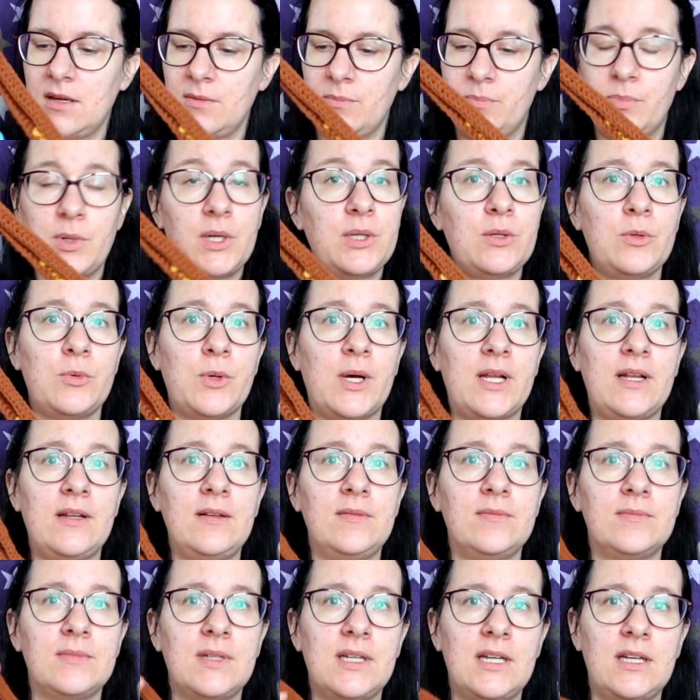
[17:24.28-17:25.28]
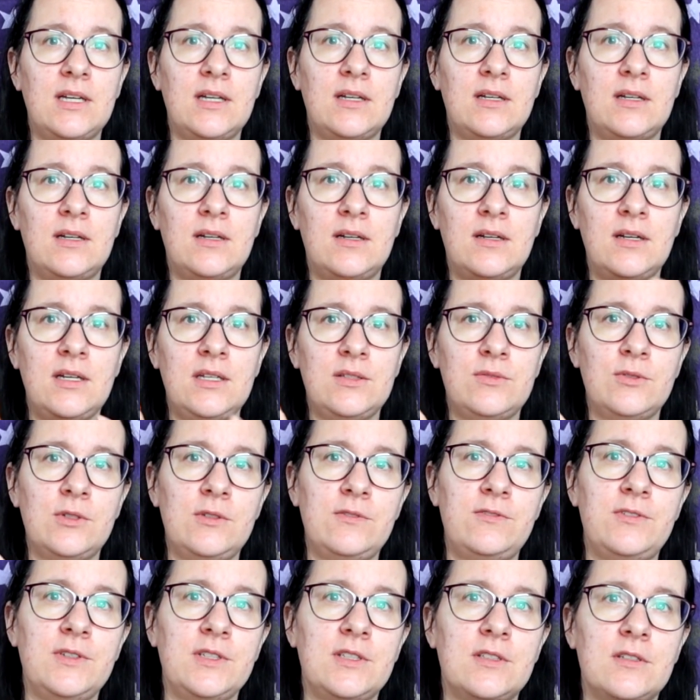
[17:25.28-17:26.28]
pretty well. It will
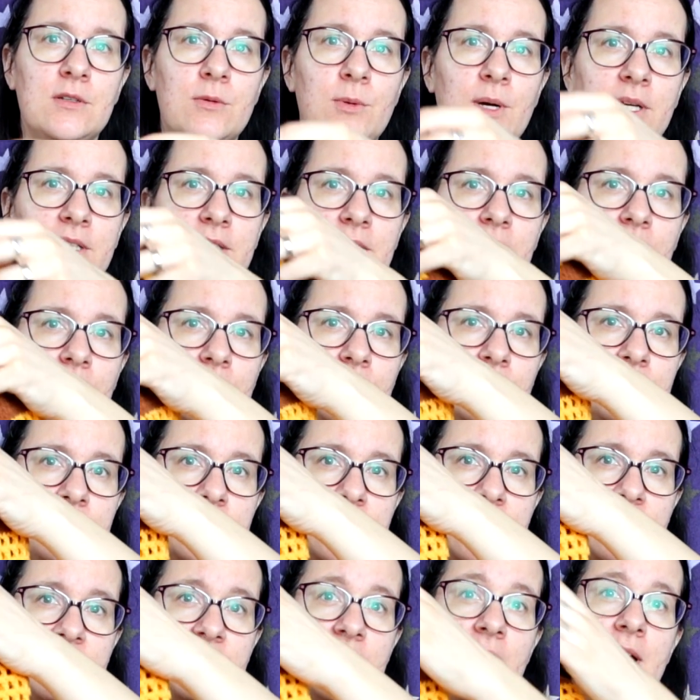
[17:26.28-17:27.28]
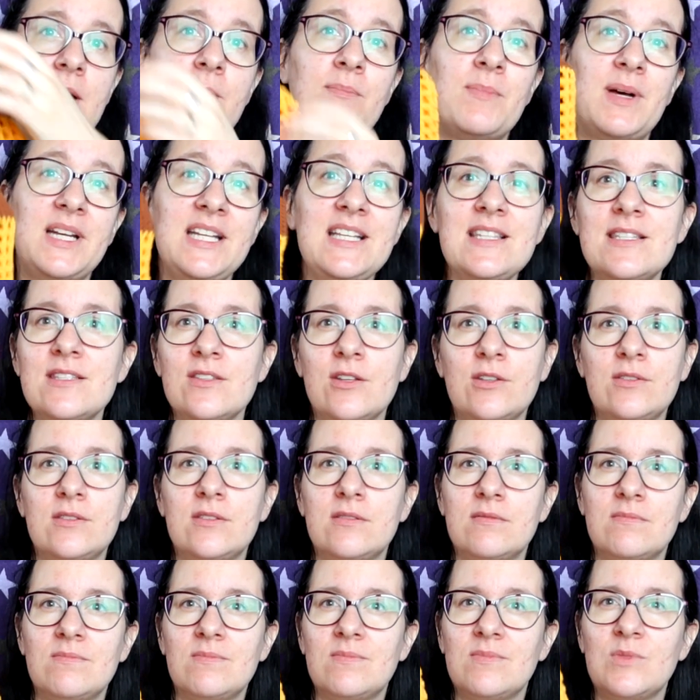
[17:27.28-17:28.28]
fit quite a lot of stuff, but it's not
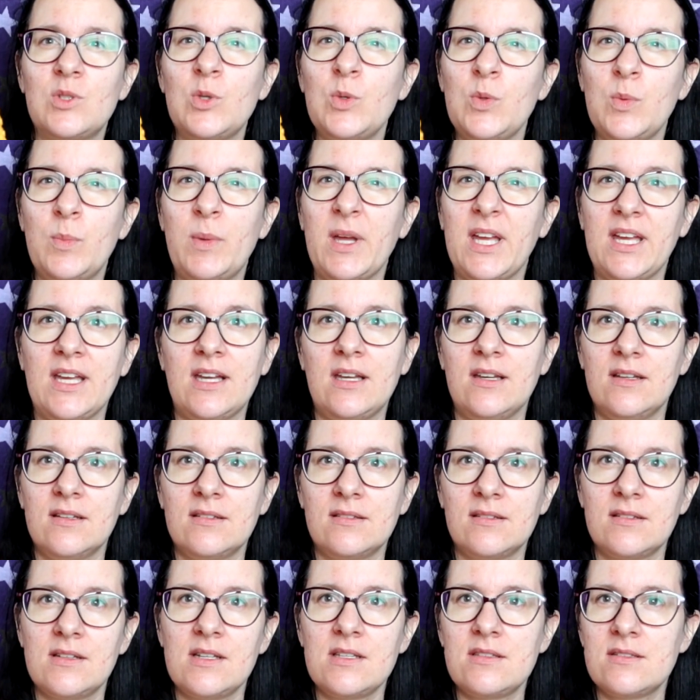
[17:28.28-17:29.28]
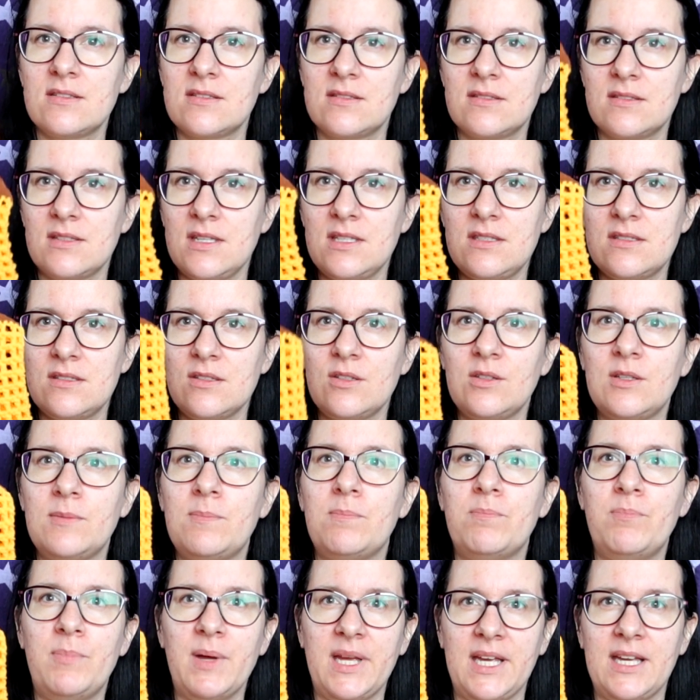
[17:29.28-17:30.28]
too big. It's not a
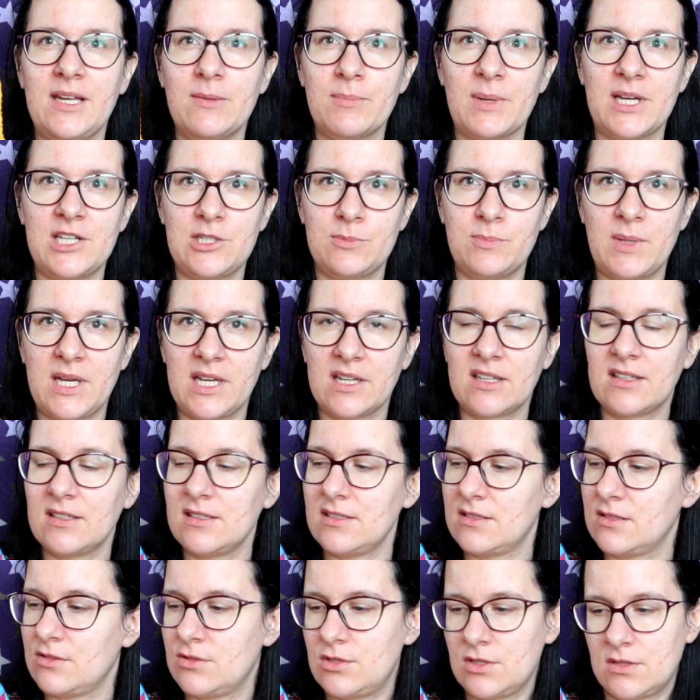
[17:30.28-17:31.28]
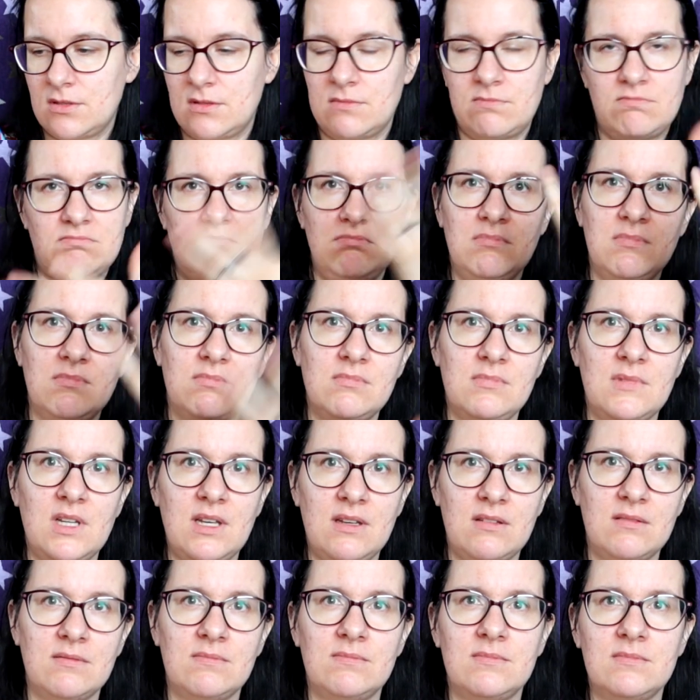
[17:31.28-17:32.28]
big mesh bag. It's just
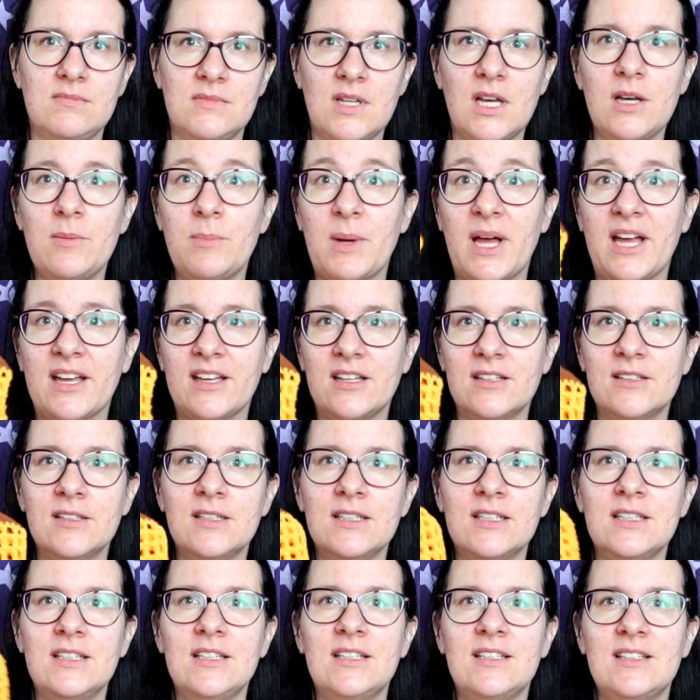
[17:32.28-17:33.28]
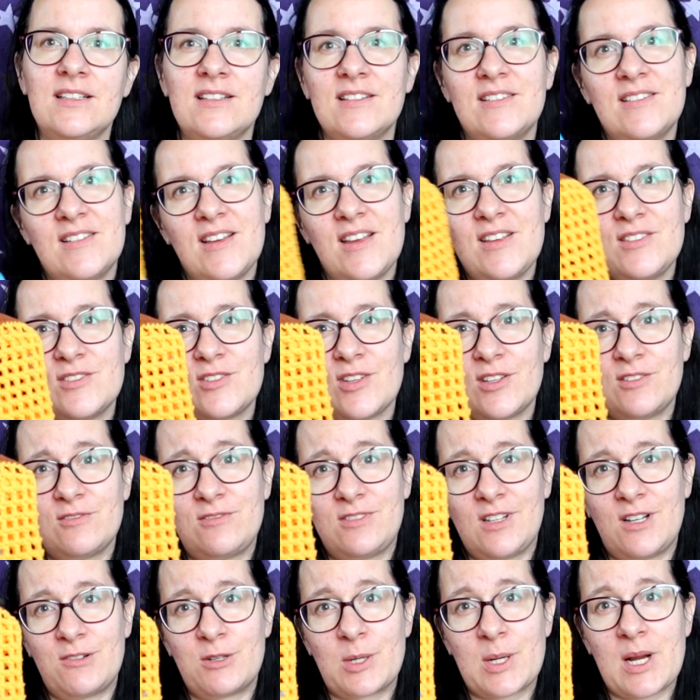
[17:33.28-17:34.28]
a bag in
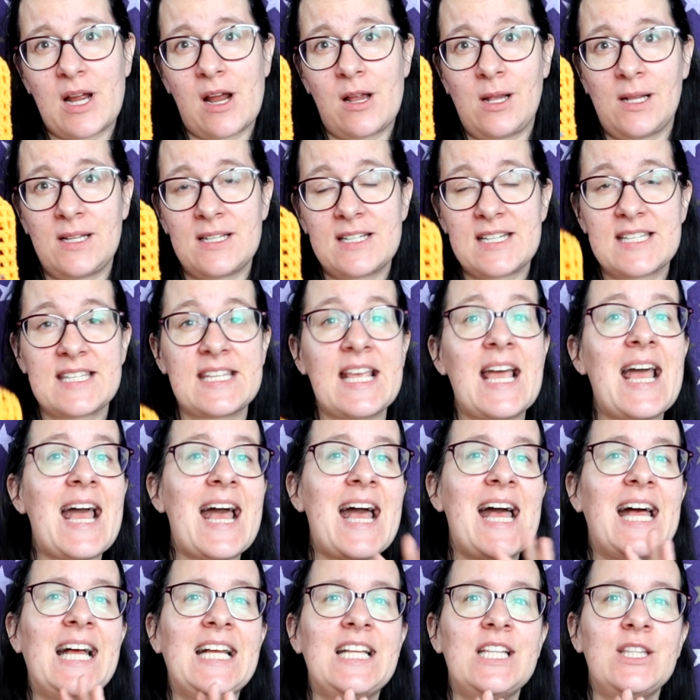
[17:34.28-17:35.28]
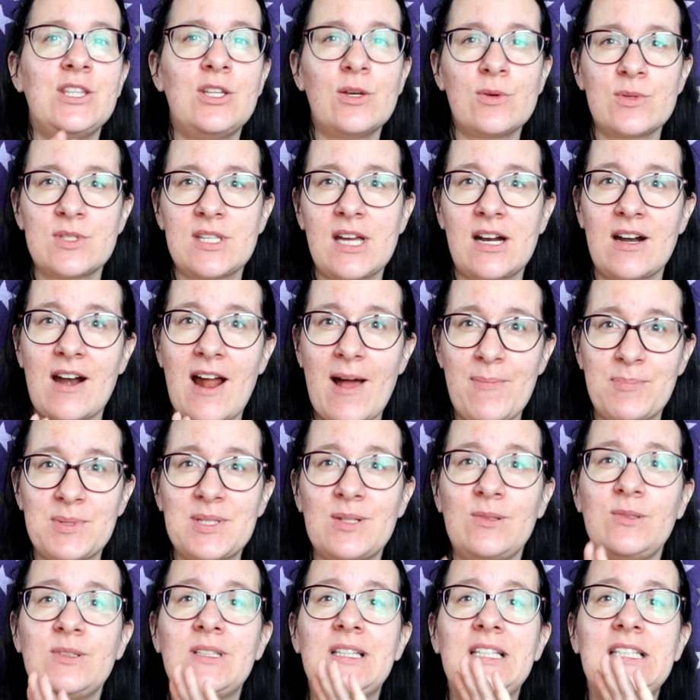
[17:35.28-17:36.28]
sunflower colors. Those are
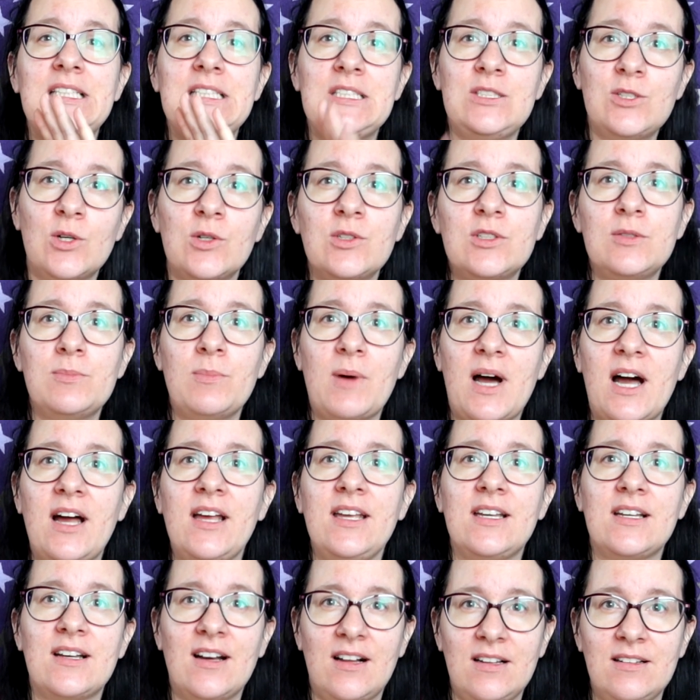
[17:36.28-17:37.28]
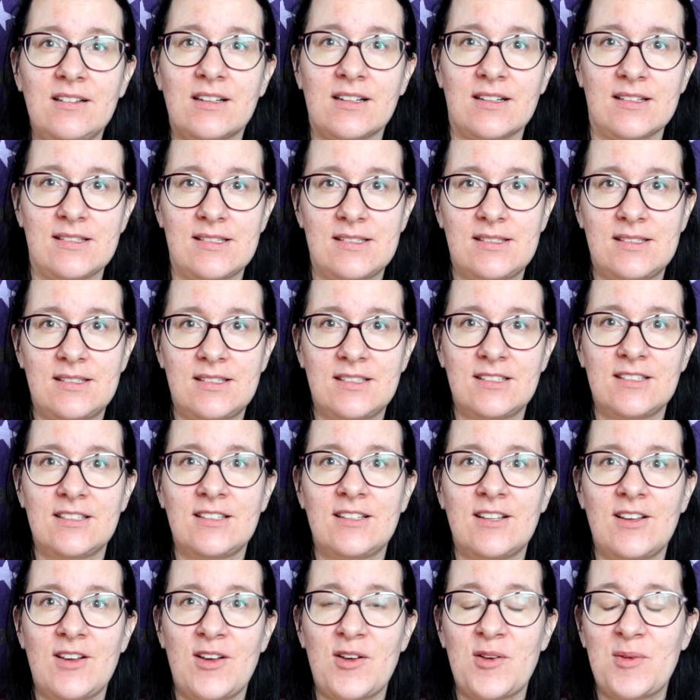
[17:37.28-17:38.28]
absolutely not my colors,
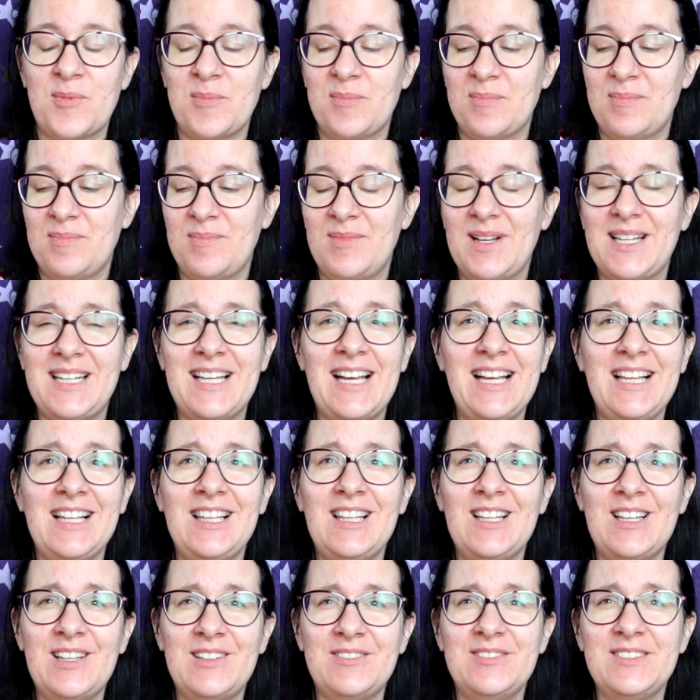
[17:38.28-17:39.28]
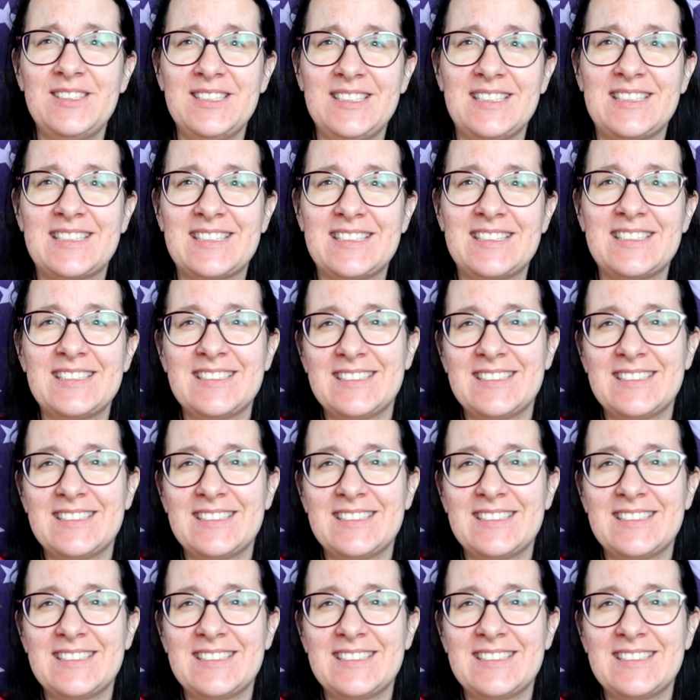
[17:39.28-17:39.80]
but I love it.